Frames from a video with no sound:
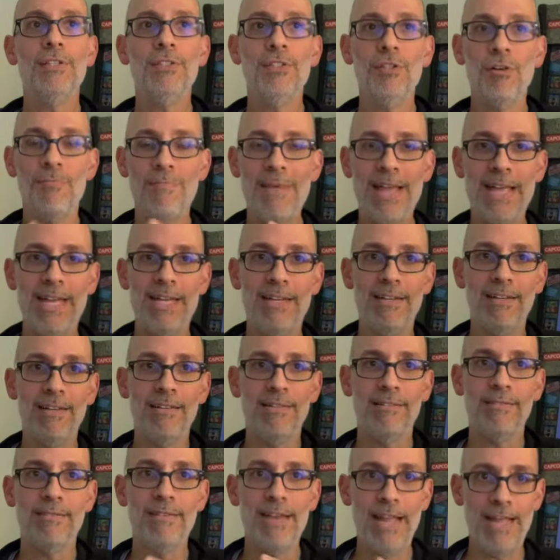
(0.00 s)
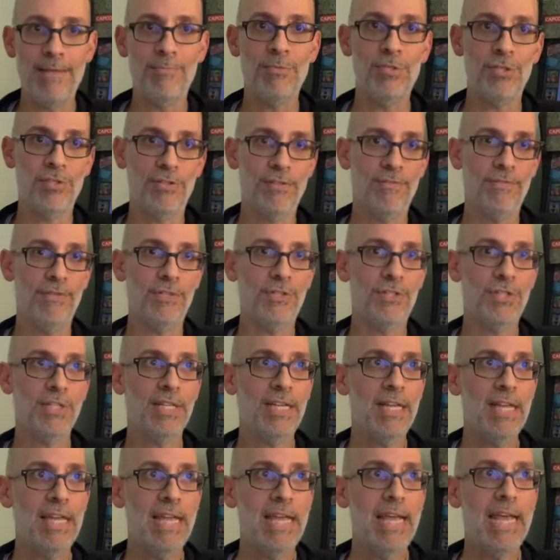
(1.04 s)
domain name servers.
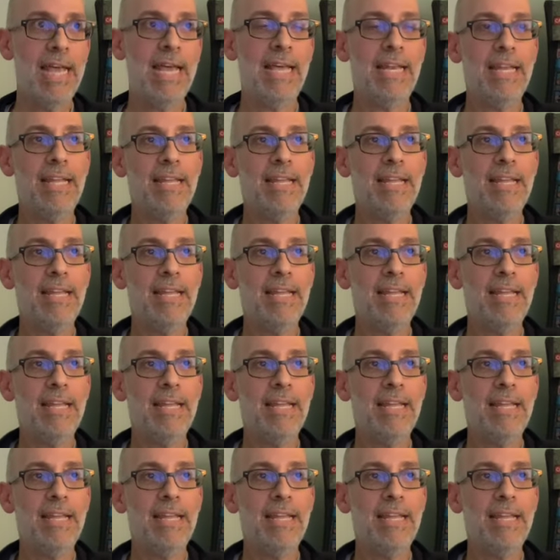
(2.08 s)
And